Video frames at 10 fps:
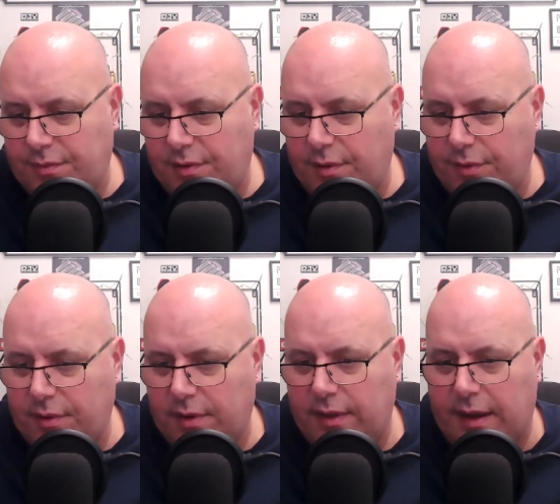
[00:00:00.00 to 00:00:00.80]
So I
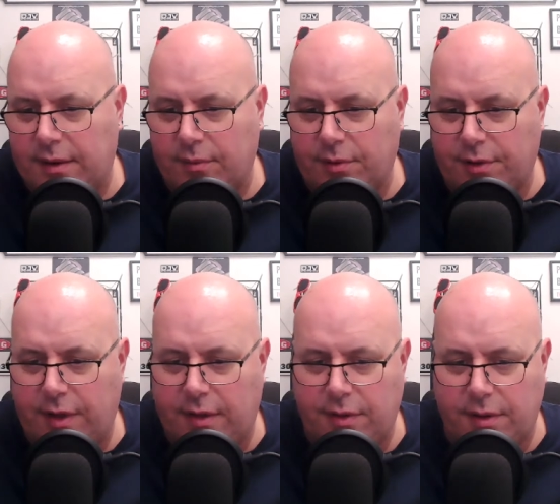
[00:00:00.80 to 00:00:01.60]
thought at the end I'm going to
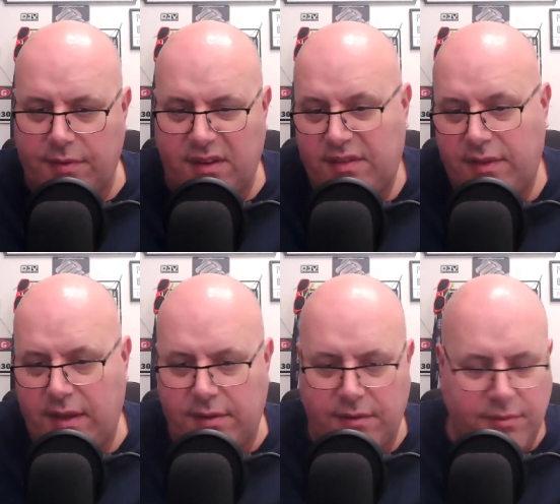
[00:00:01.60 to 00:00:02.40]
change it. And then in the
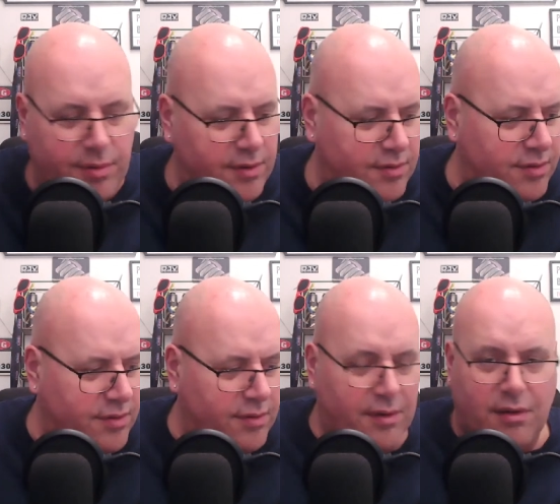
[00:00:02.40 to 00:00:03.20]
end everybody just
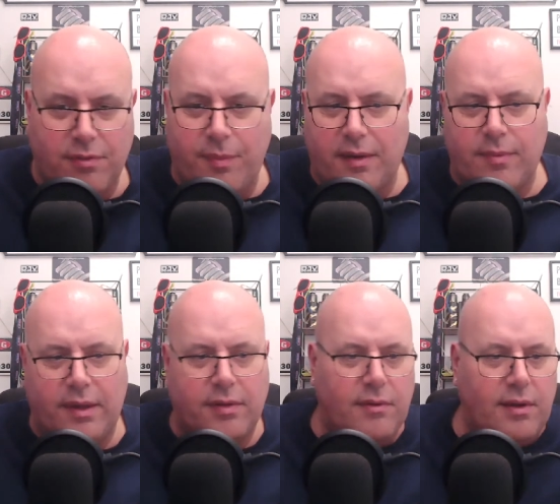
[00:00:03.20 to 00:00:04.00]
thought, "Oh, it's
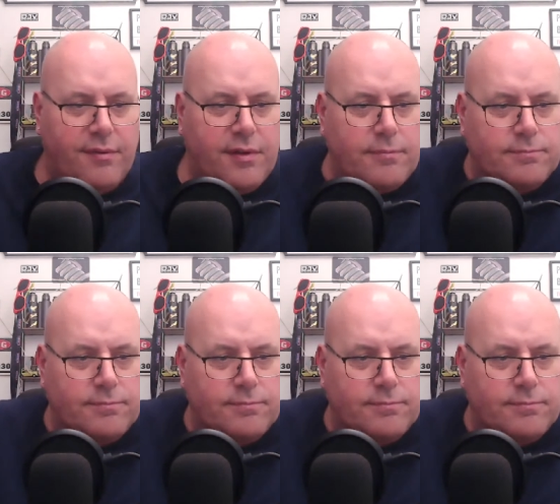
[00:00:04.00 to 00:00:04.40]
Mick." So I left it.